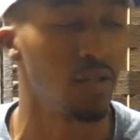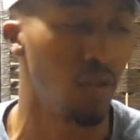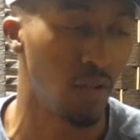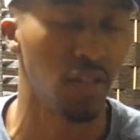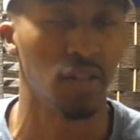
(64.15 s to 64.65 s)
you know,
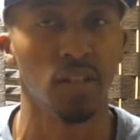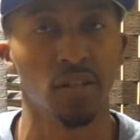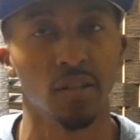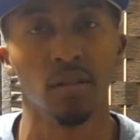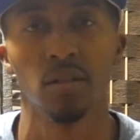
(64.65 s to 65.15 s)
these
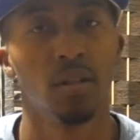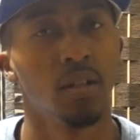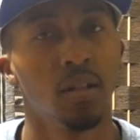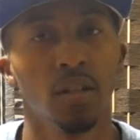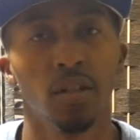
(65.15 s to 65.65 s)
are,
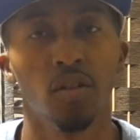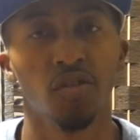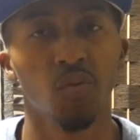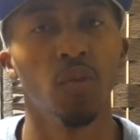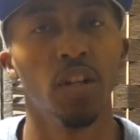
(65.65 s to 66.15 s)
you know,
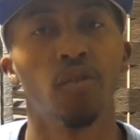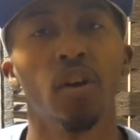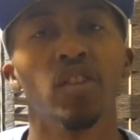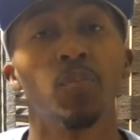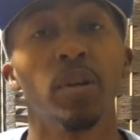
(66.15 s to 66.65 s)
some really
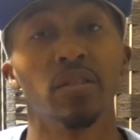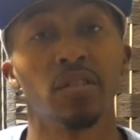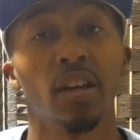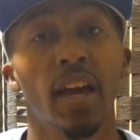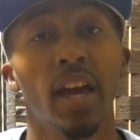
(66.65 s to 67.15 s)
great speakers
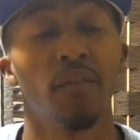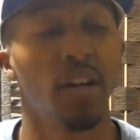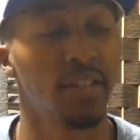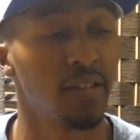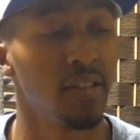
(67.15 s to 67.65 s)
to have.
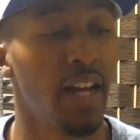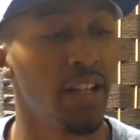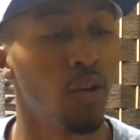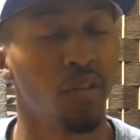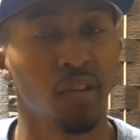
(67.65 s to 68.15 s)
I
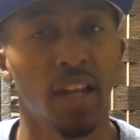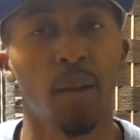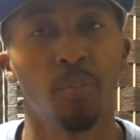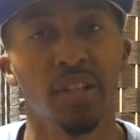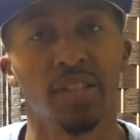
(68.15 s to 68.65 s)
notice a lot
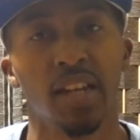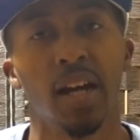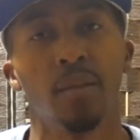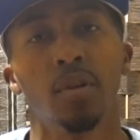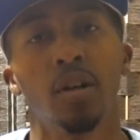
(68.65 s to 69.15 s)
of big
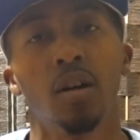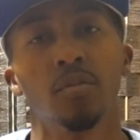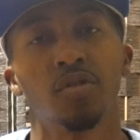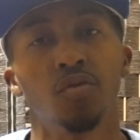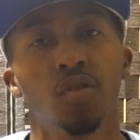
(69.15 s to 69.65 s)
time
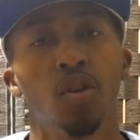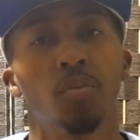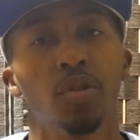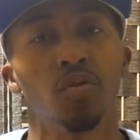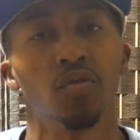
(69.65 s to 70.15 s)
studio
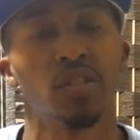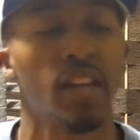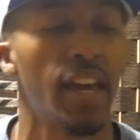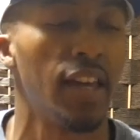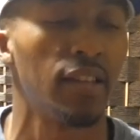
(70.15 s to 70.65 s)
producers
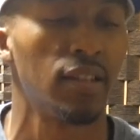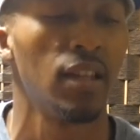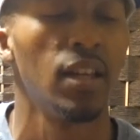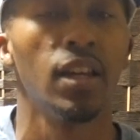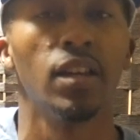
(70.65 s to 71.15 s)
has
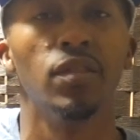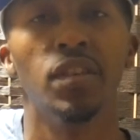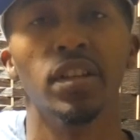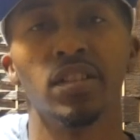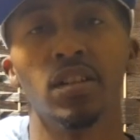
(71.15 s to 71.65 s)

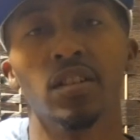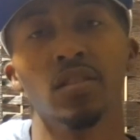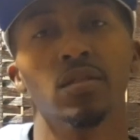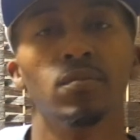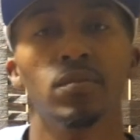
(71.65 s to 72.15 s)
this
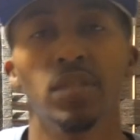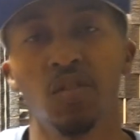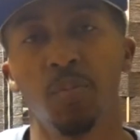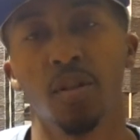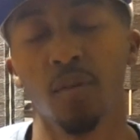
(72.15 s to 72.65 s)

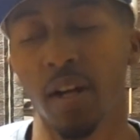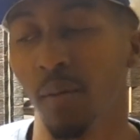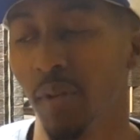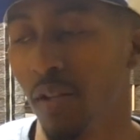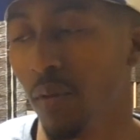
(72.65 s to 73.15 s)
speaker right here.
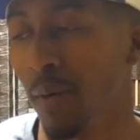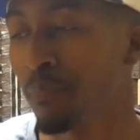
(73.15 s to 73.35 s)
But anyway,